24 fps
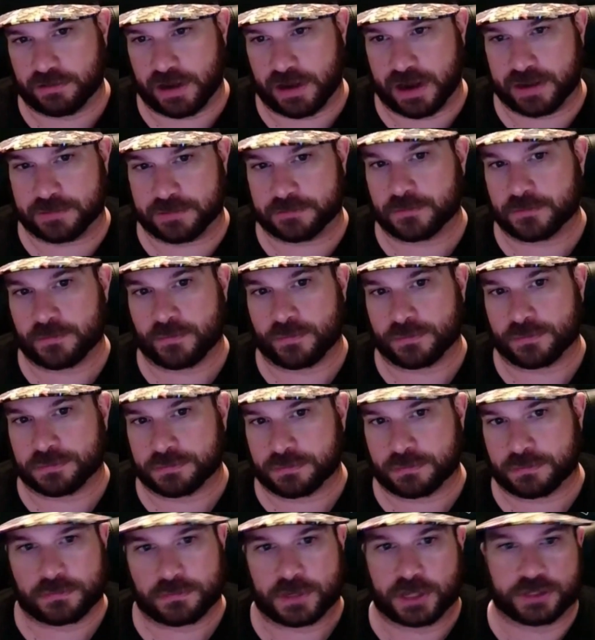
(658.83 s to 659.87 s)
right?
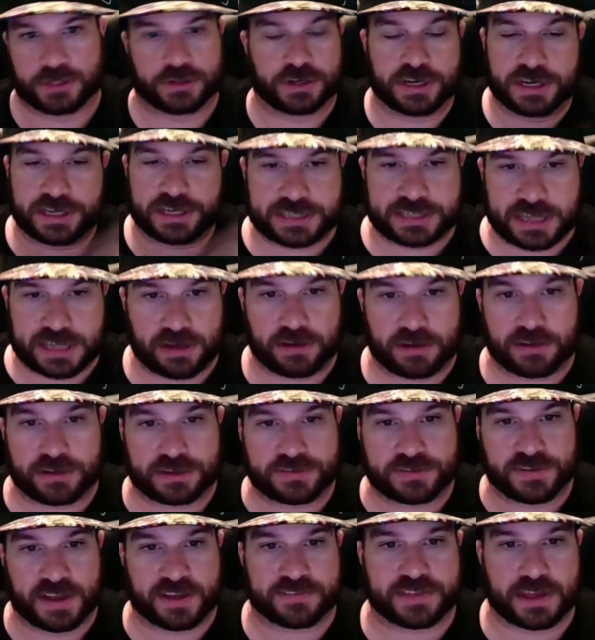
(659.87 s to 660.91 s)
Because they're going to sell out of
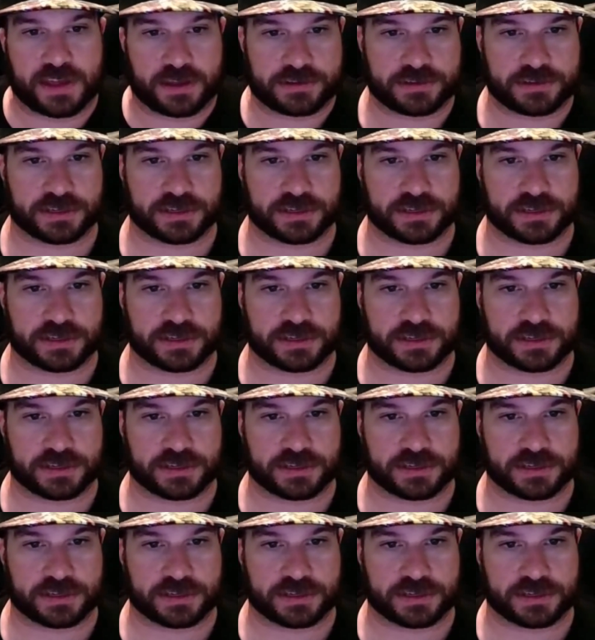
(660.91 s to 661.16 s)
those 5,000